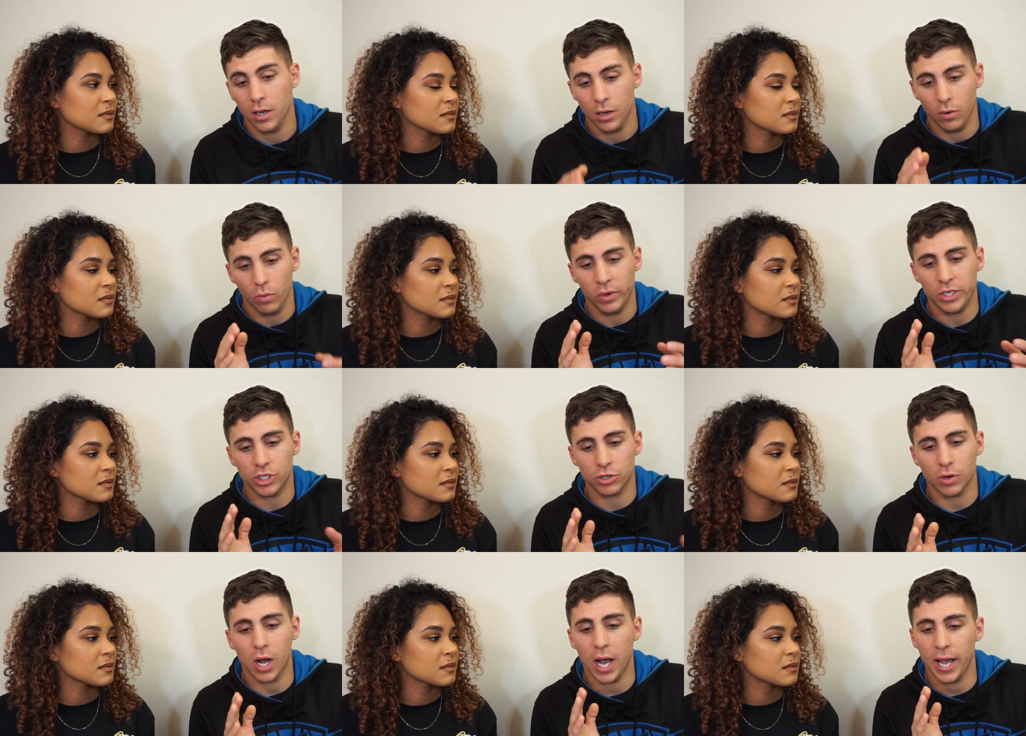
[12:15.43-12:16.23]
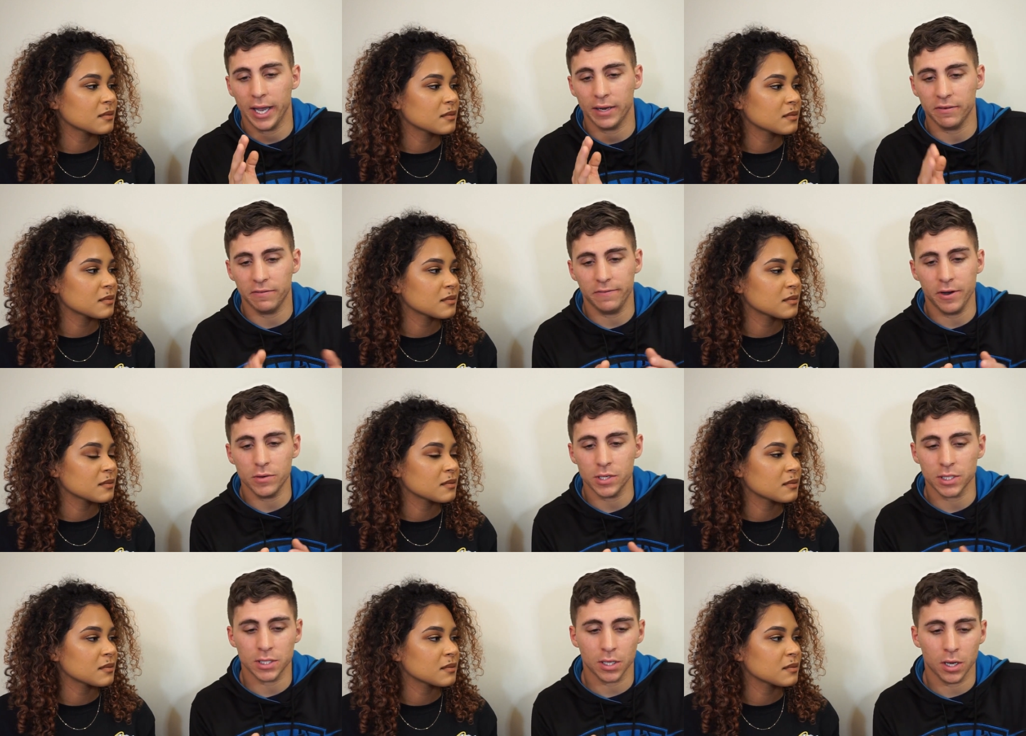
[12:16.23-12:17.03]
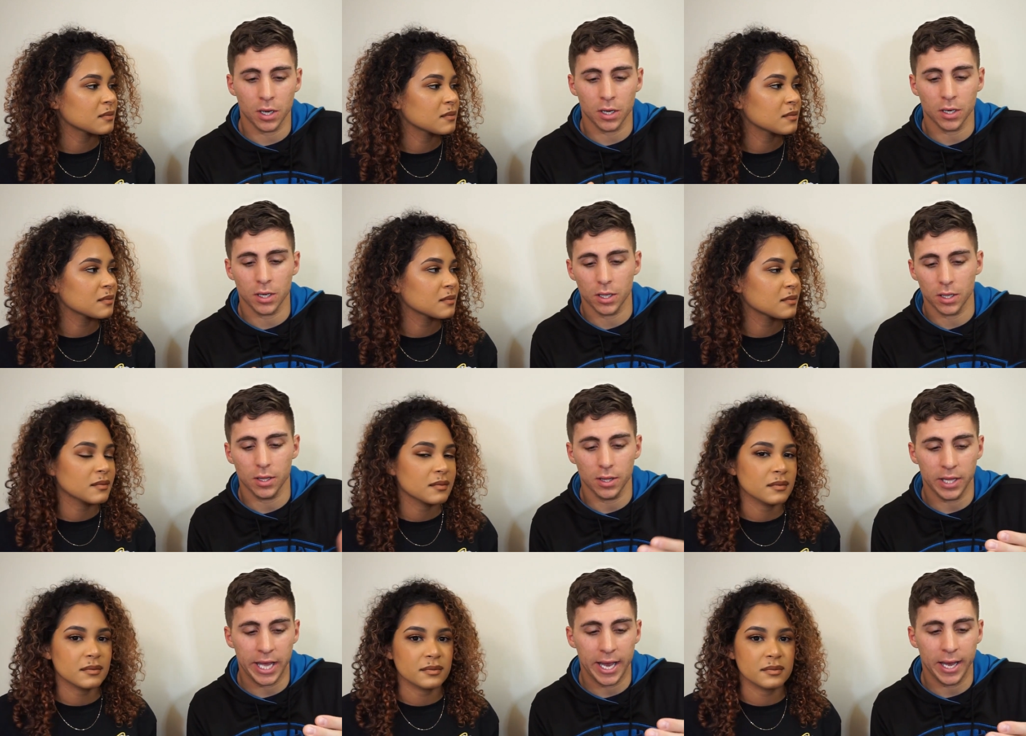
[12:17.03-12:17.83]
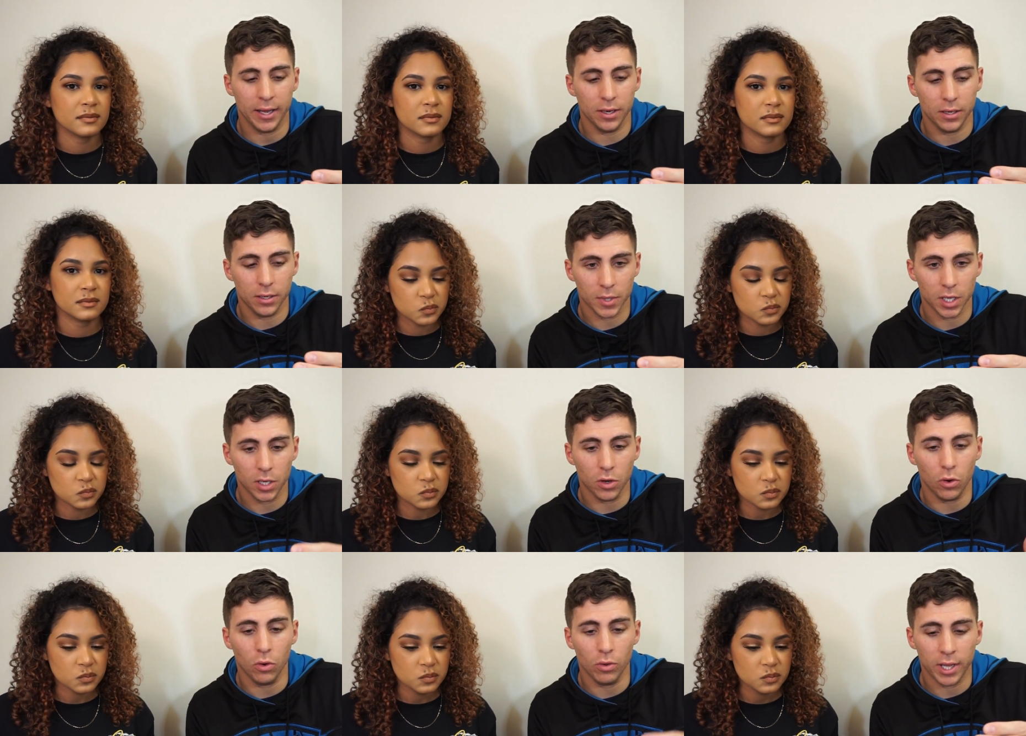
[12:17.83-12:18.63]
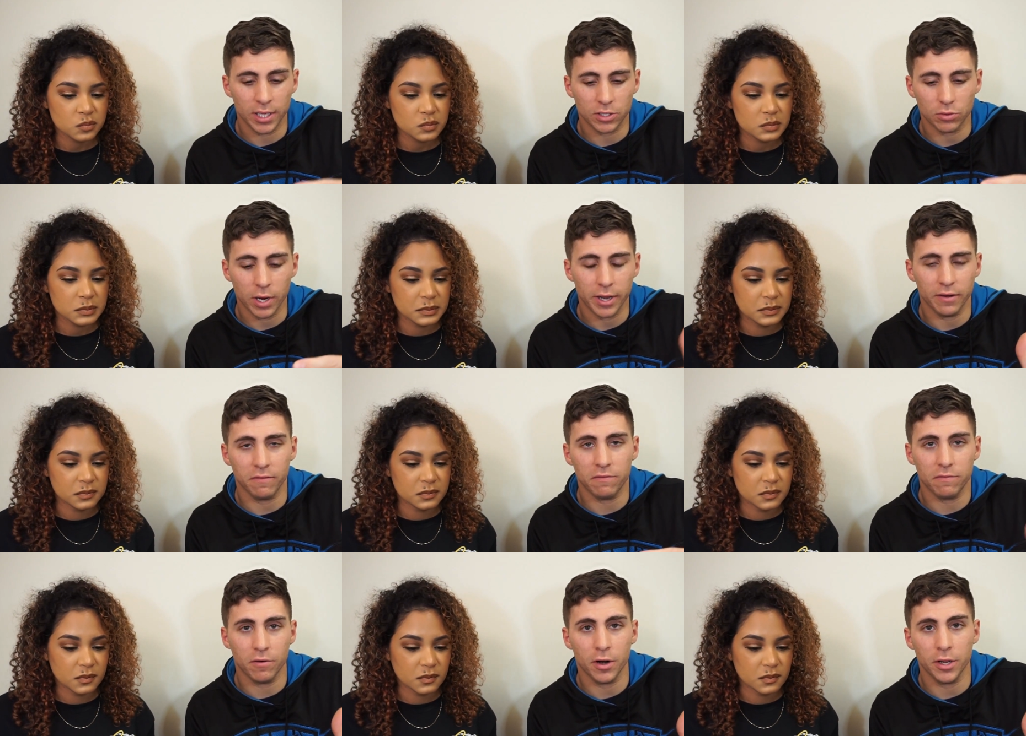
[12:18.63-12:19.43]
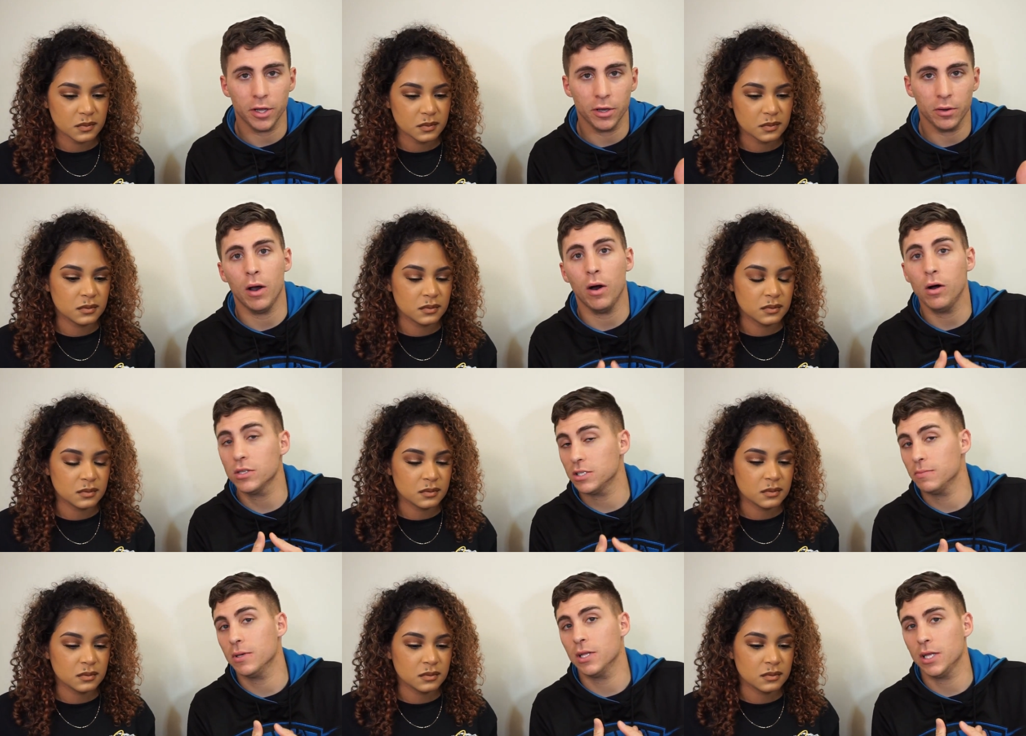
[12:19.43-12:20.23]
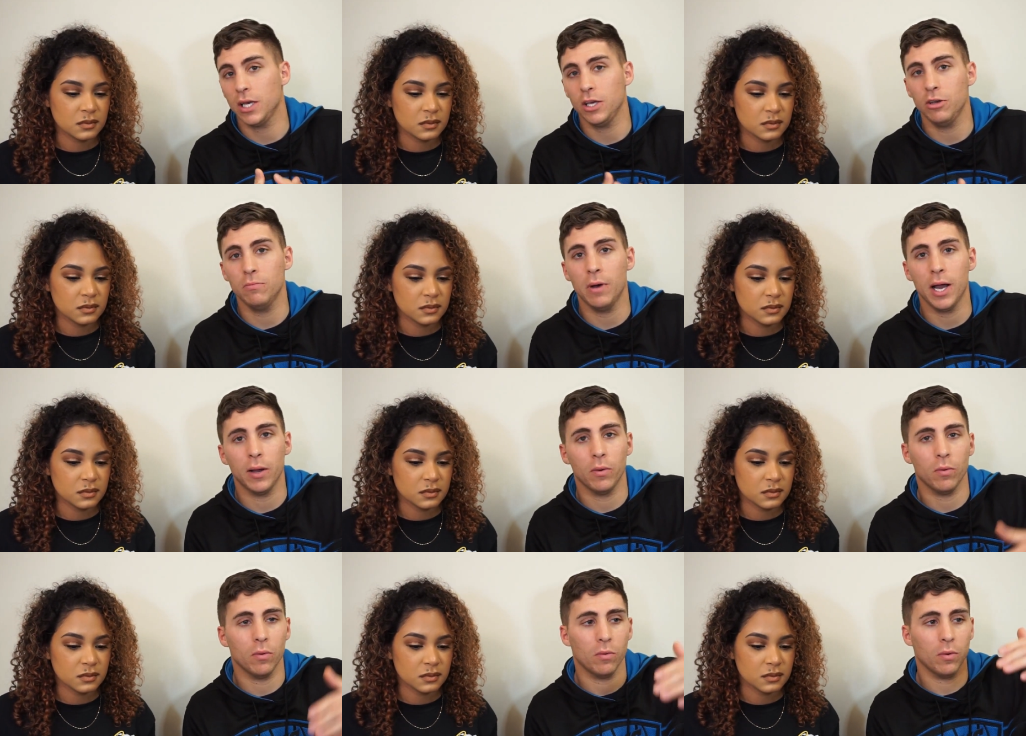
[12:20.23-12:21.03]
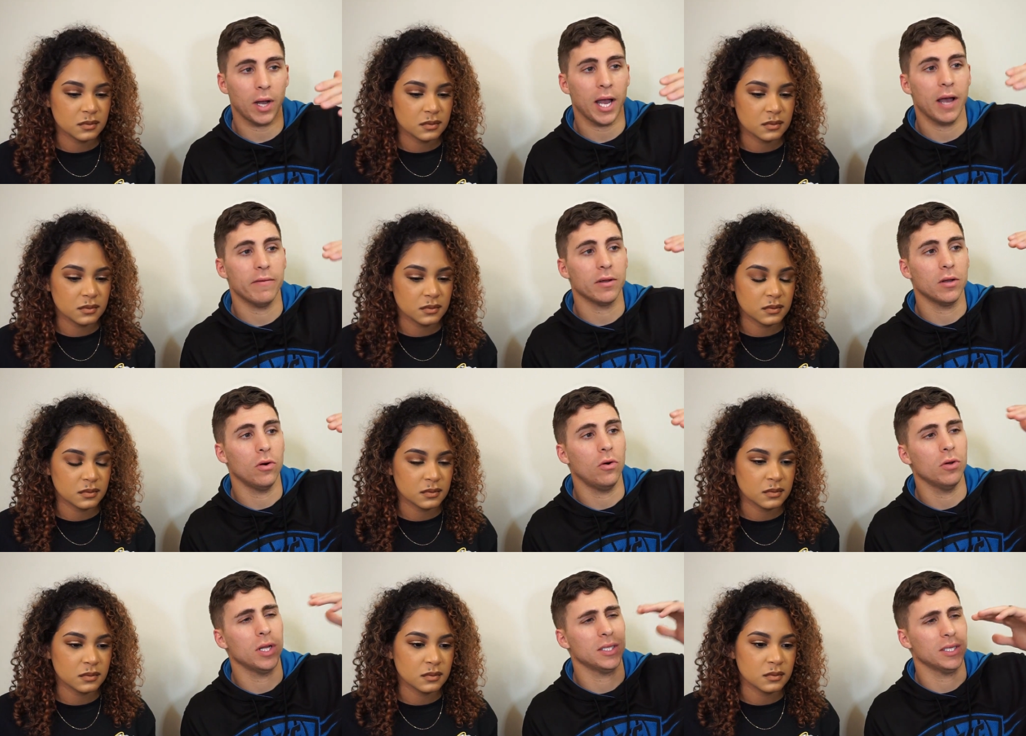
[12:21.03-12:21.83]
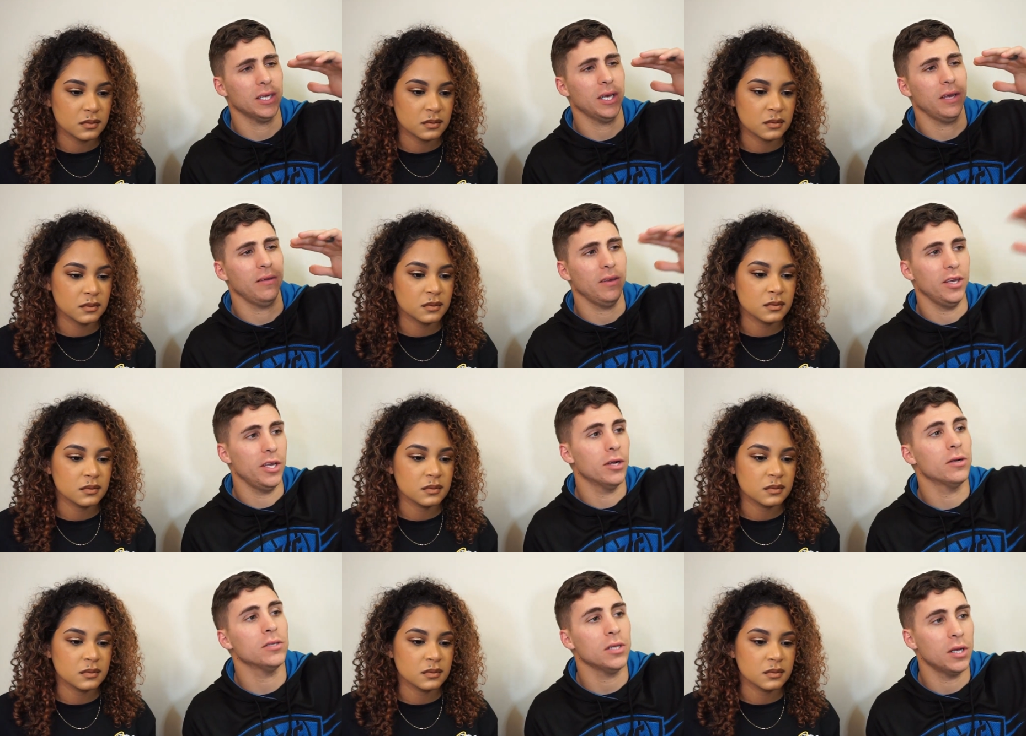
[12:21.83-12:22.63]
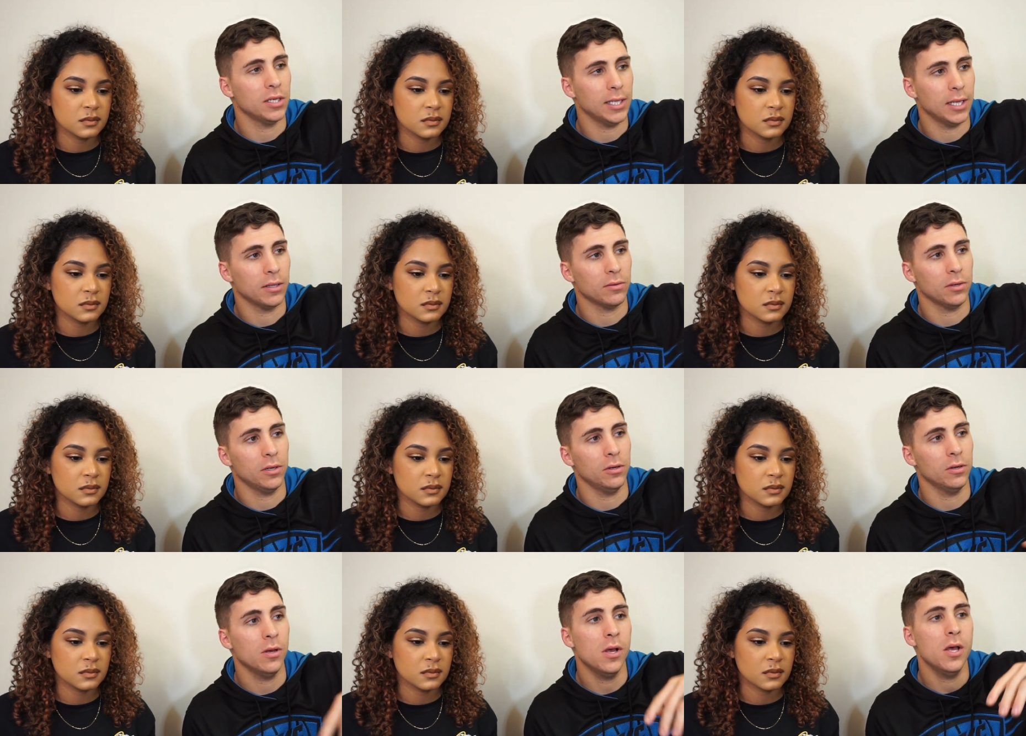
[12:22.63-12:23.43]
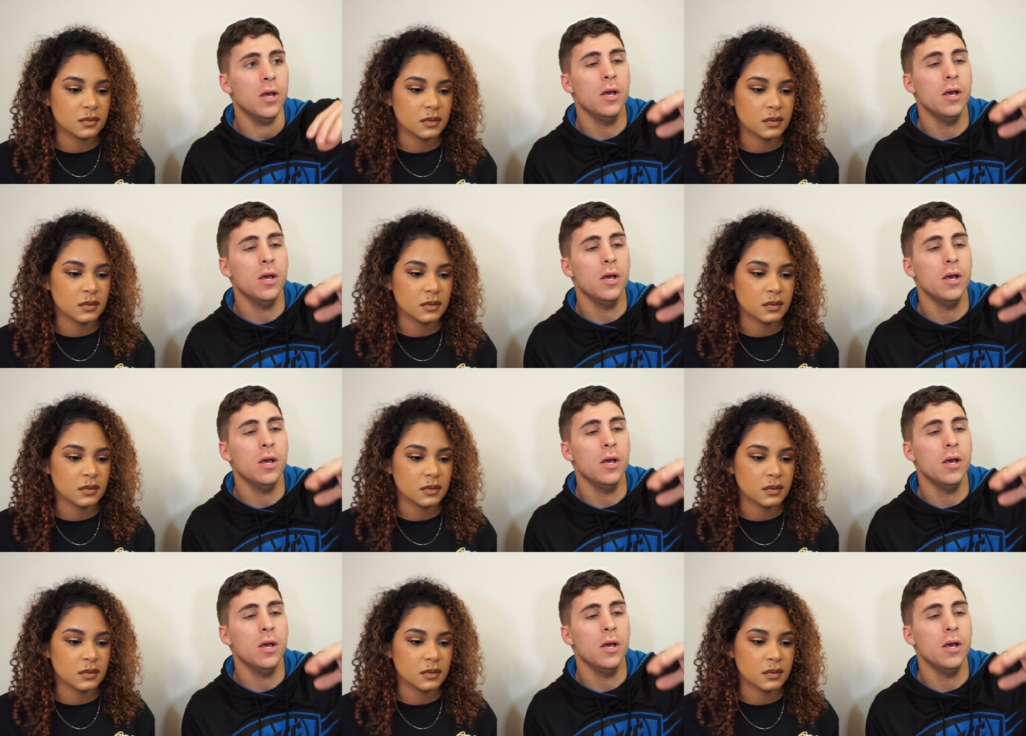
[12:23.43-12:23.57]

Speaker 1: we try and focus on that goal that's right in front of you. Ultimately, you might have a goal that's like years on down the road.